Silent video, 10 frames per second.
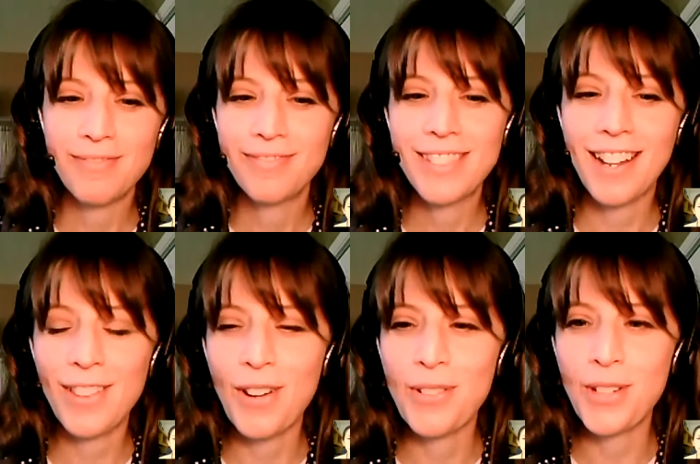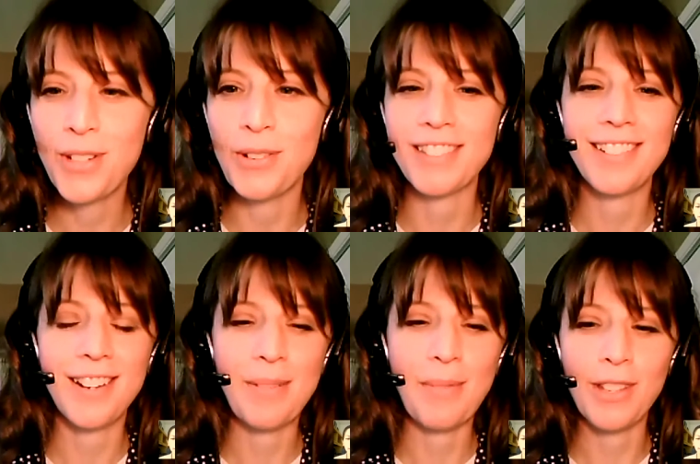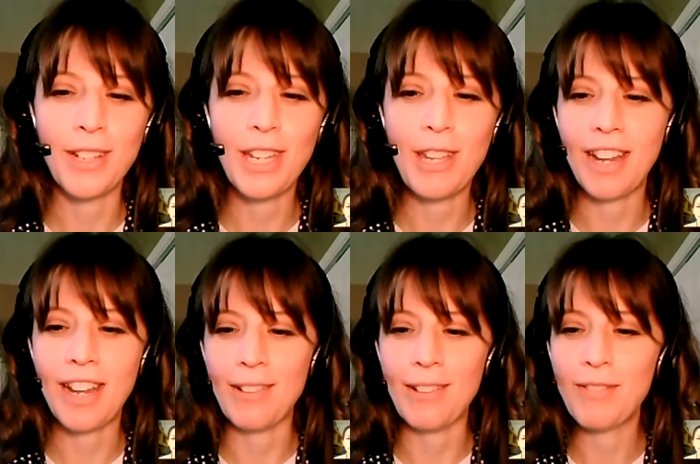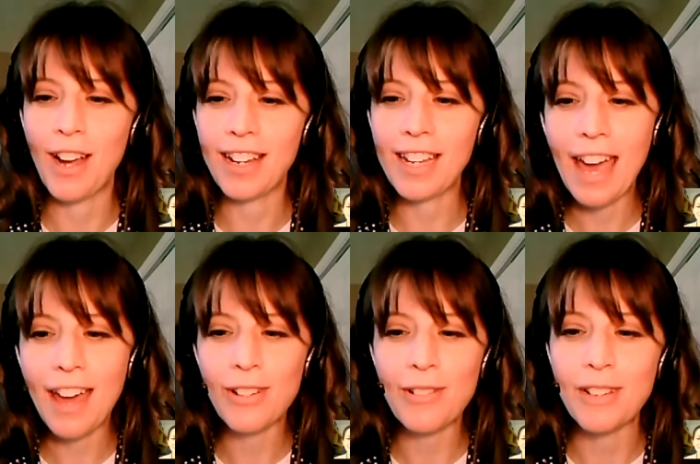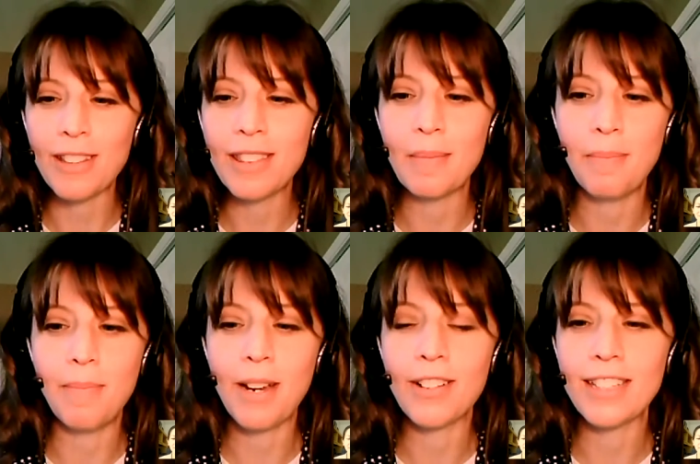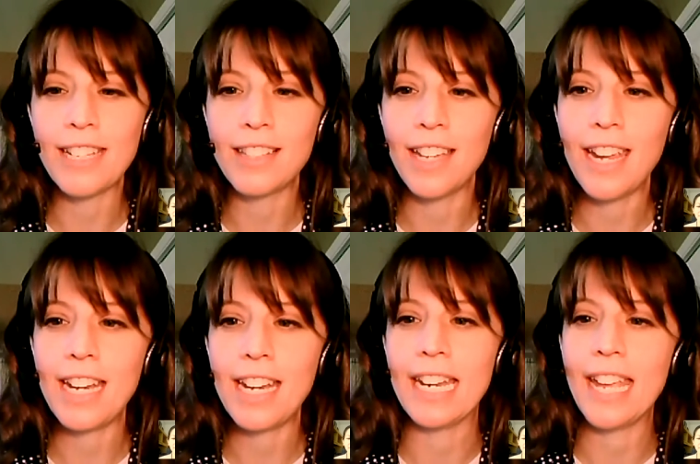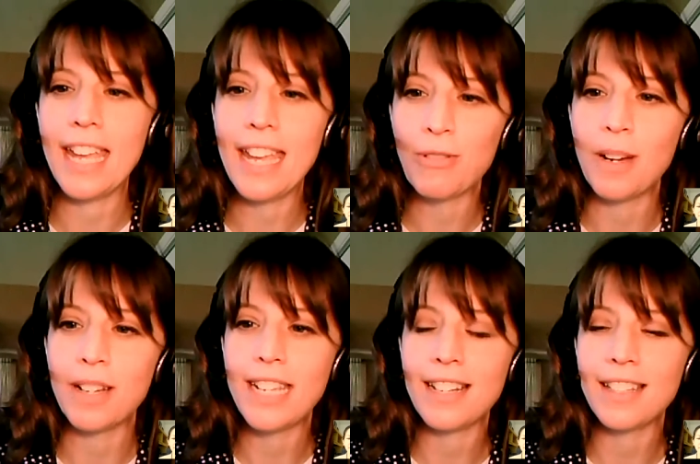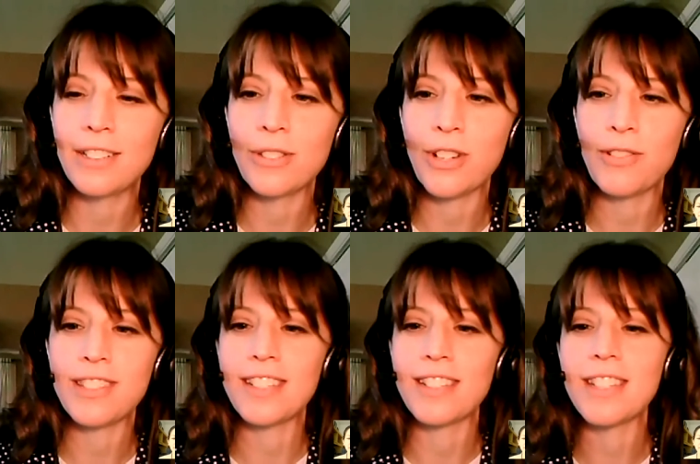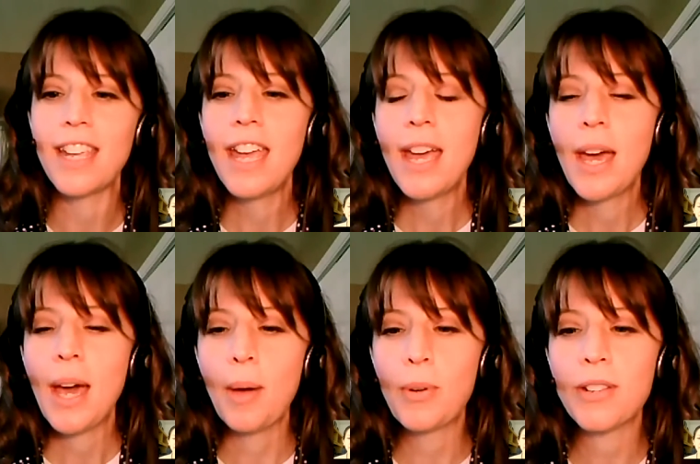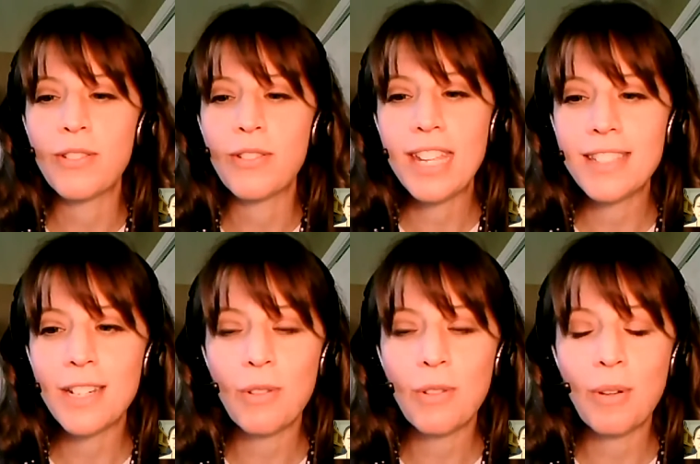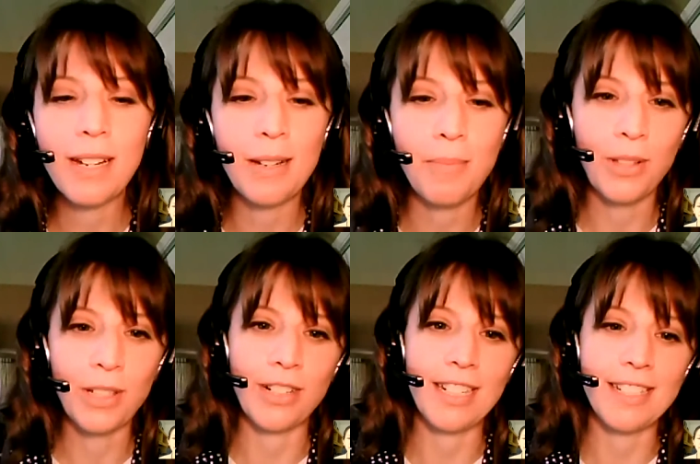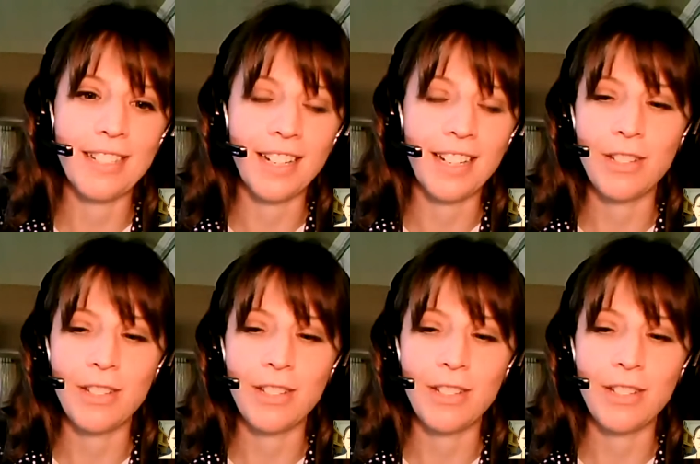said hello to us on the Q&A. We've got Catherine with Maryland Legal Aid and Ed with Montana Legal Services. We also have Kenzie and Rebecca in Bowling Green, Kentucky. So I